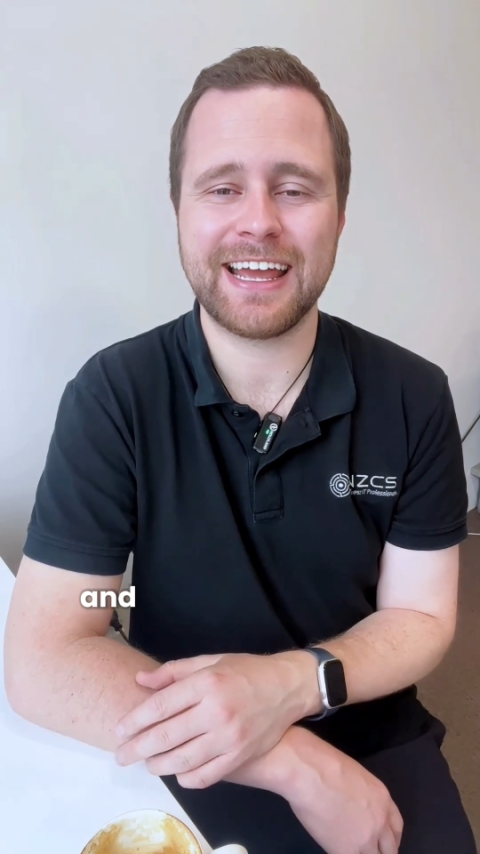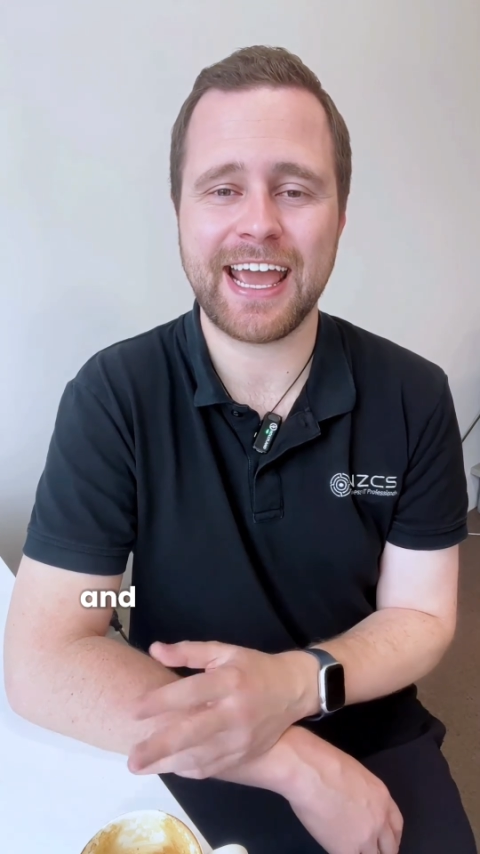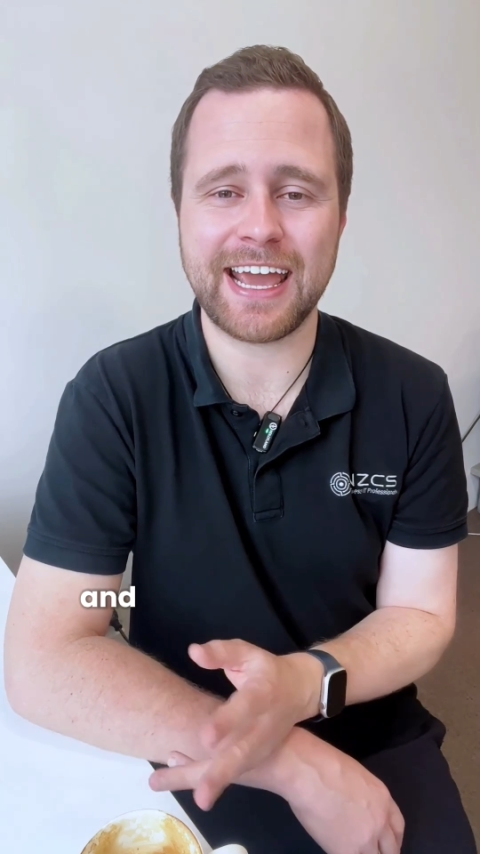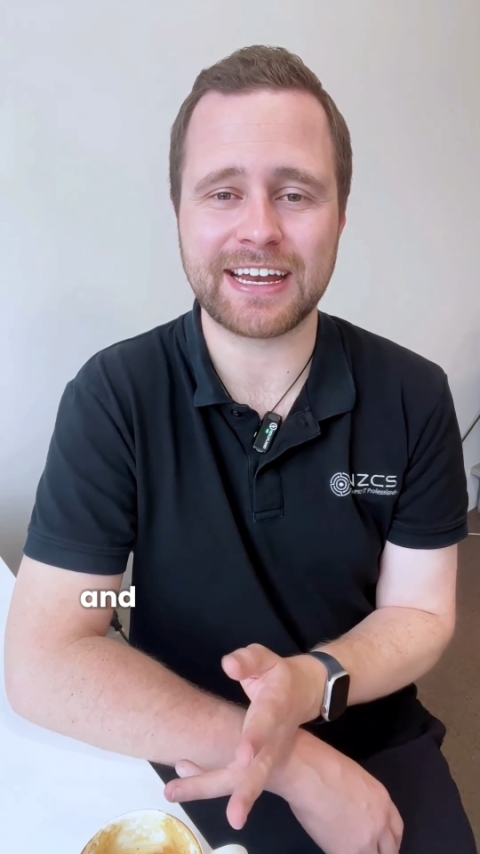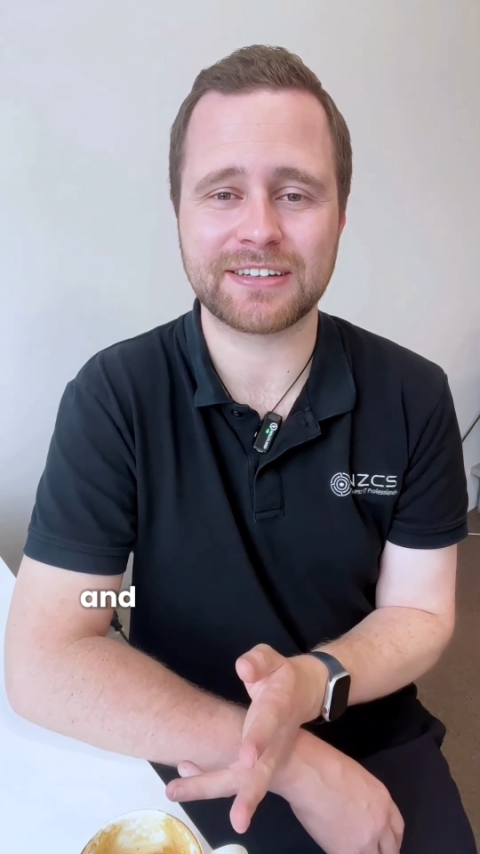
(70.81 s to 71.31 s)

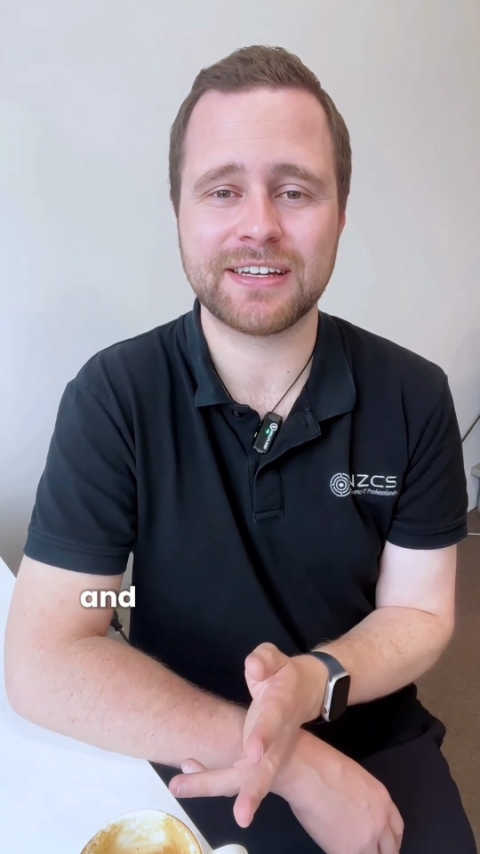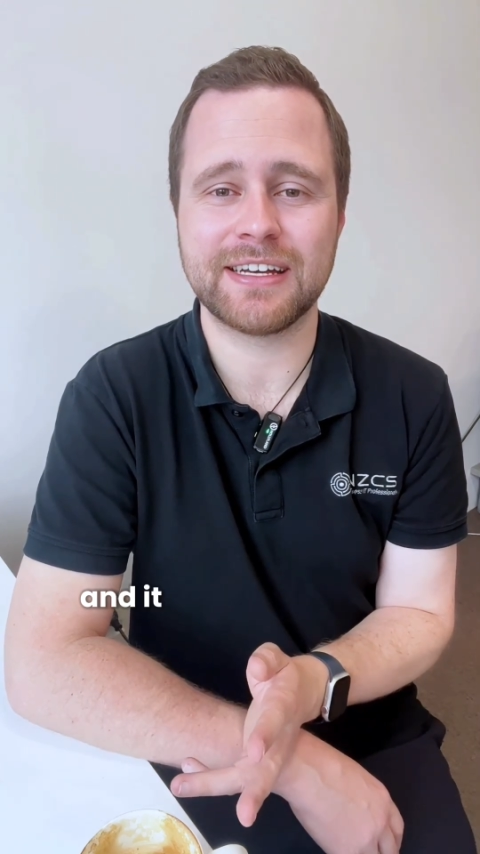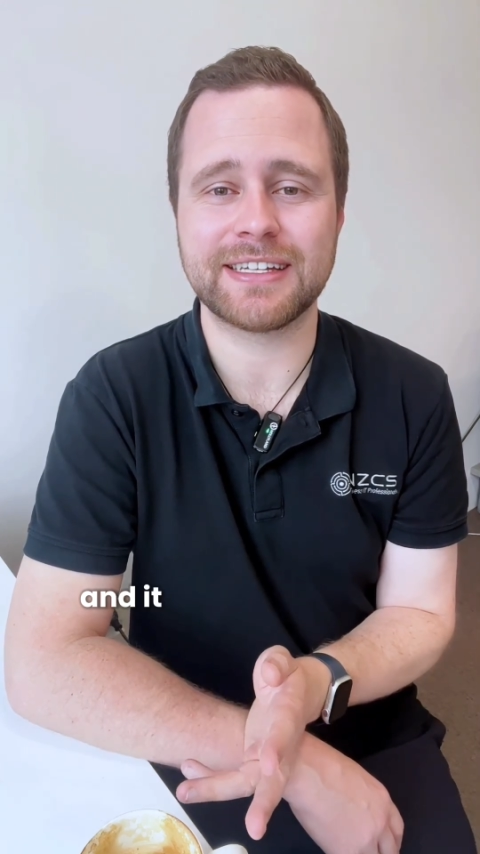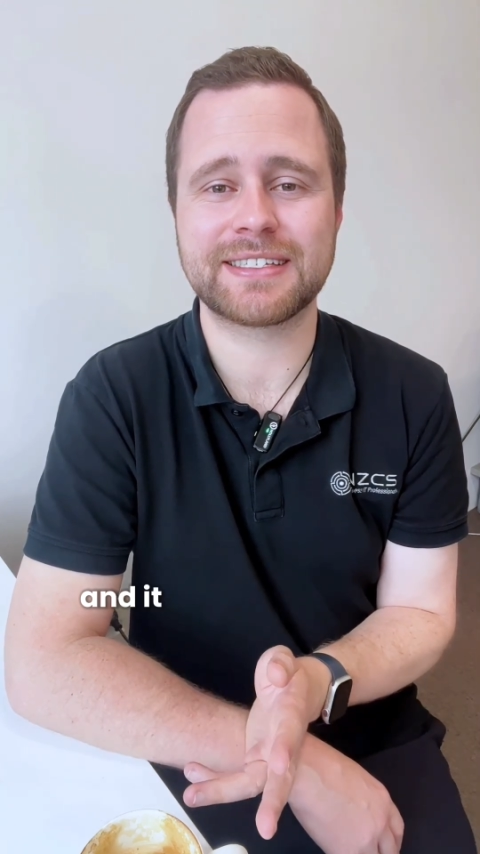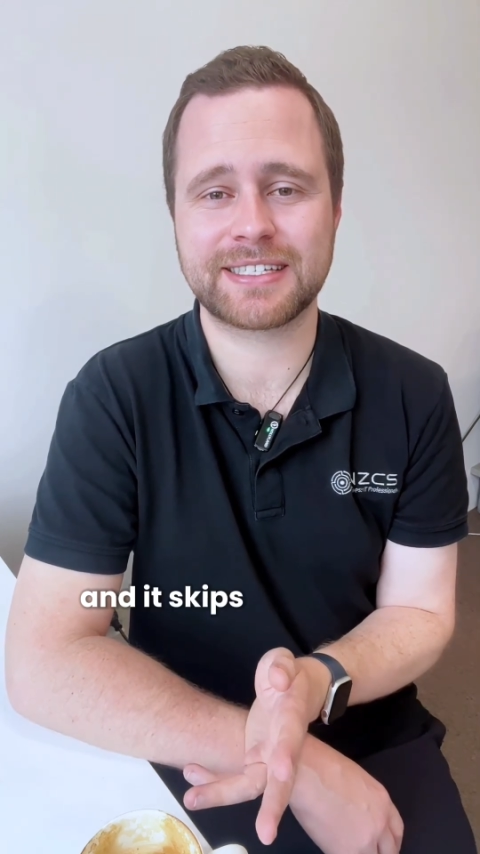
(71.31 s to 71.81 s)
and
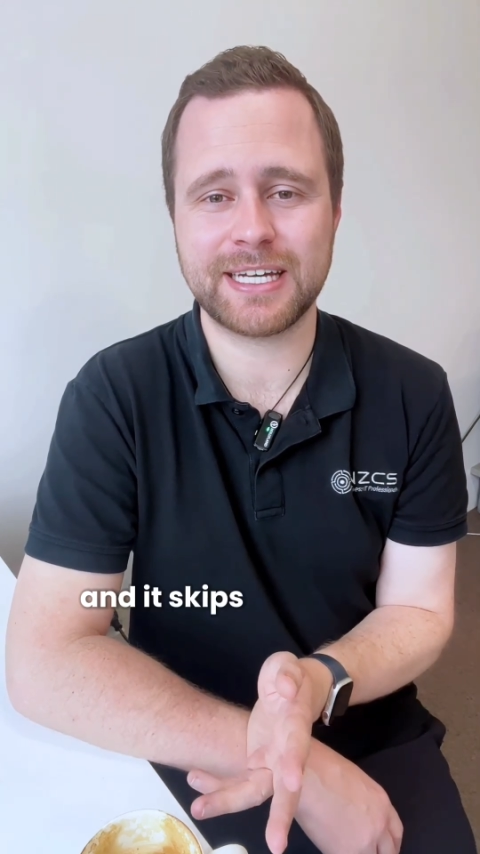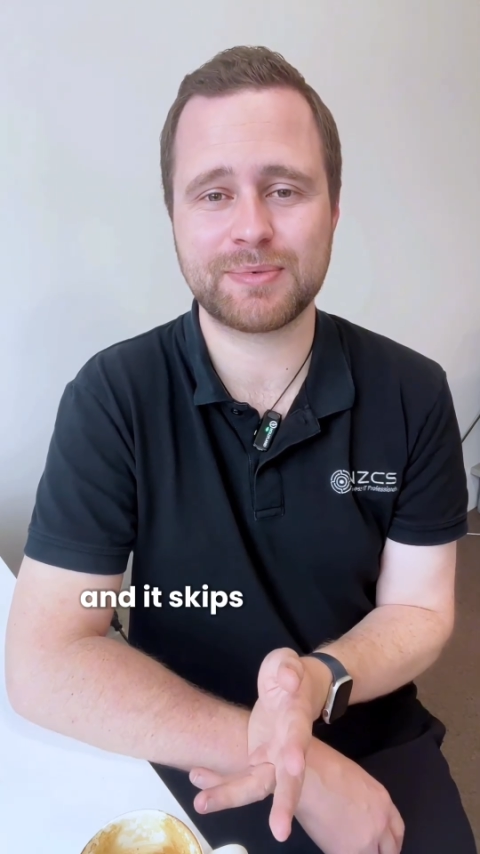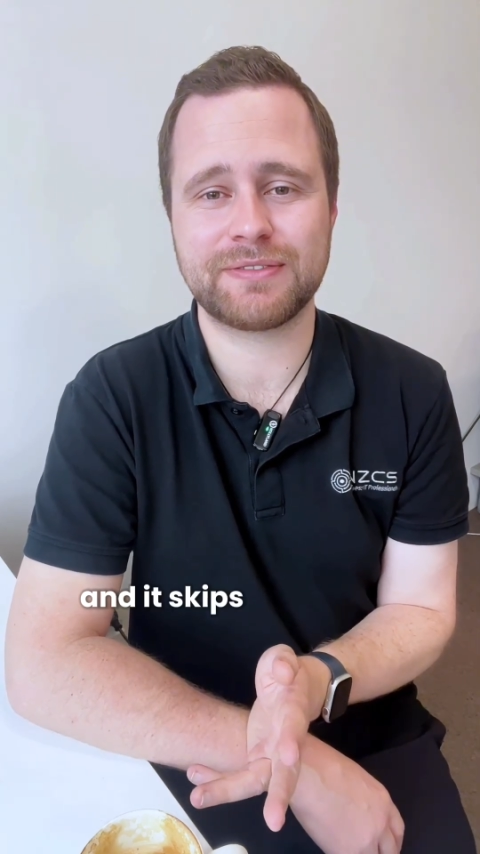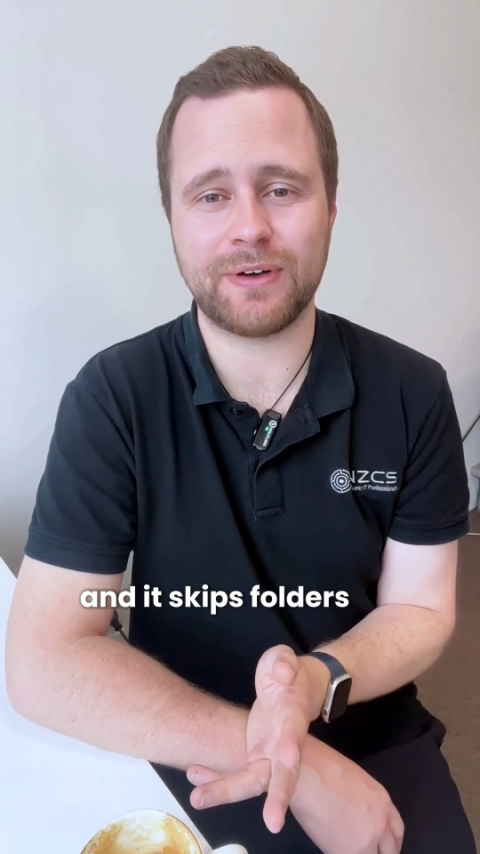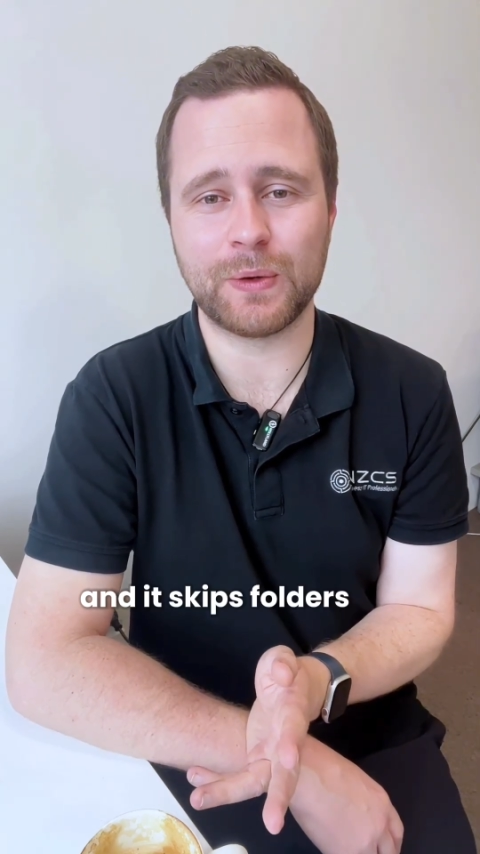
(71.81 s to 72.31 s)
it
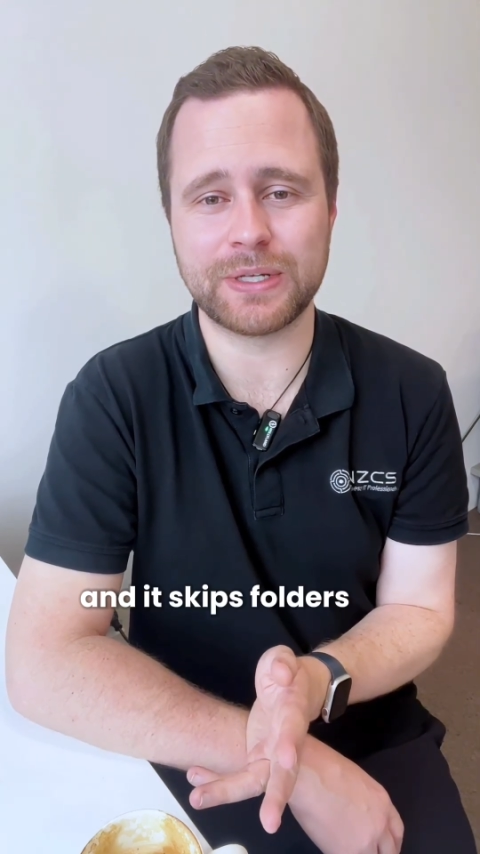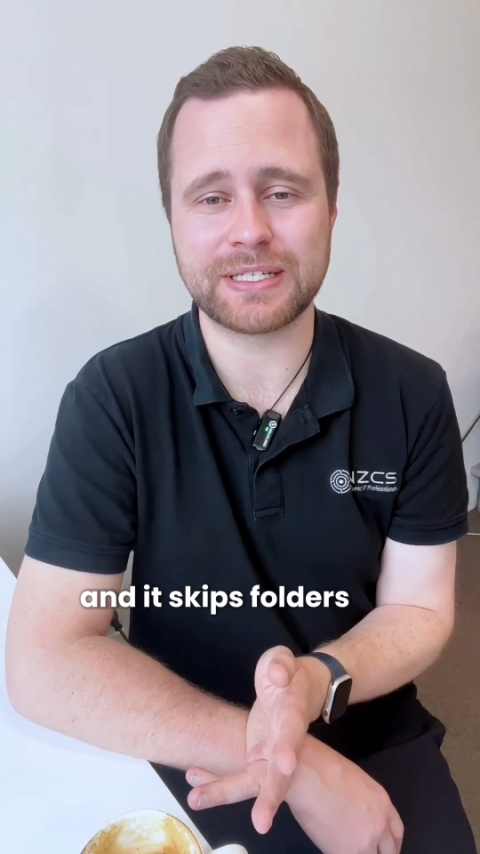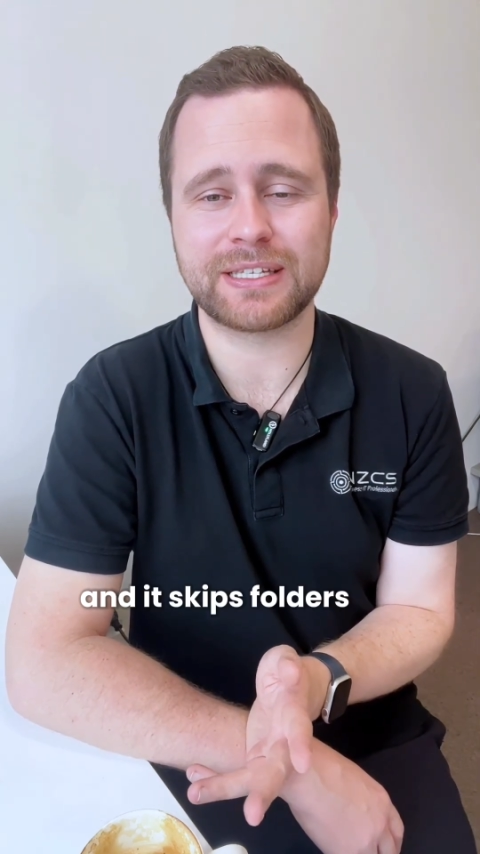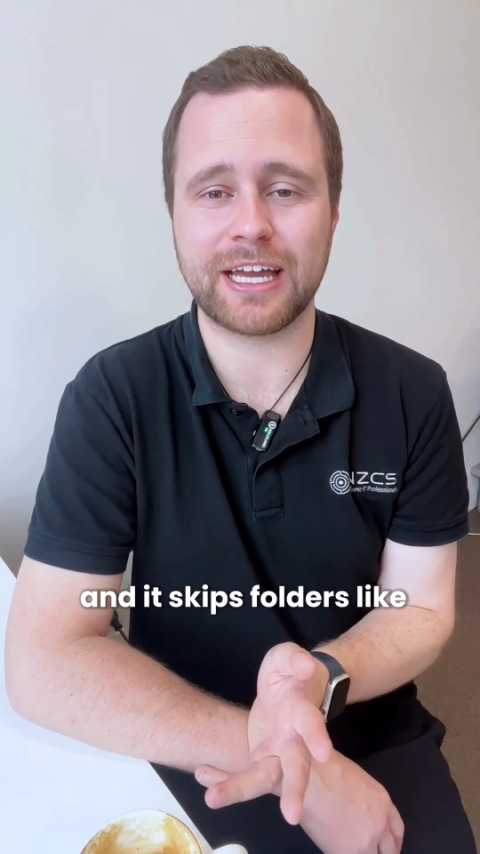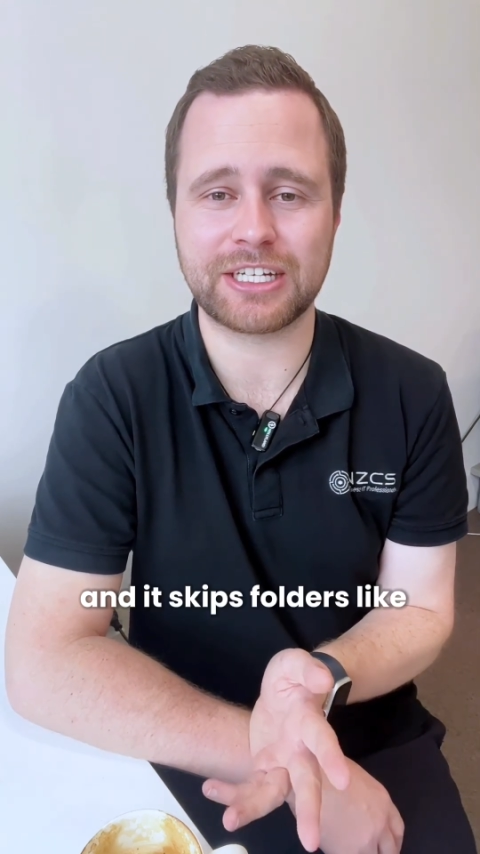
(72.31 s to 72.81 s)
skips
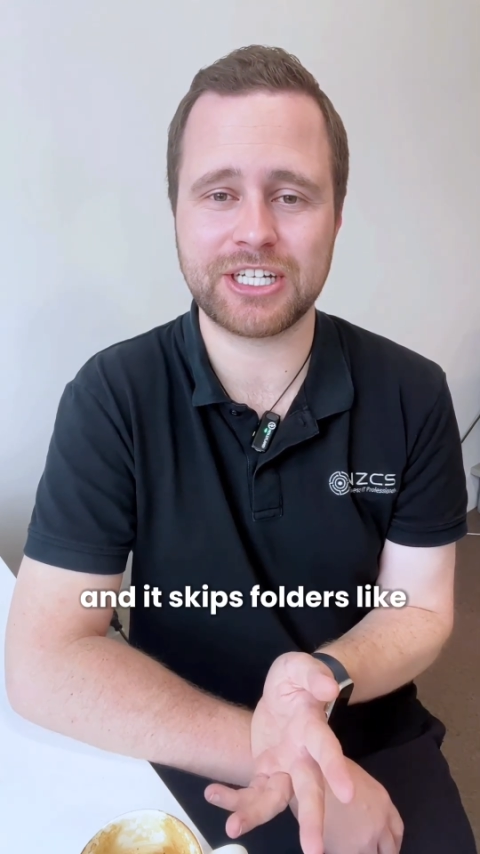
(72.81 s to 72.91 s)
folders like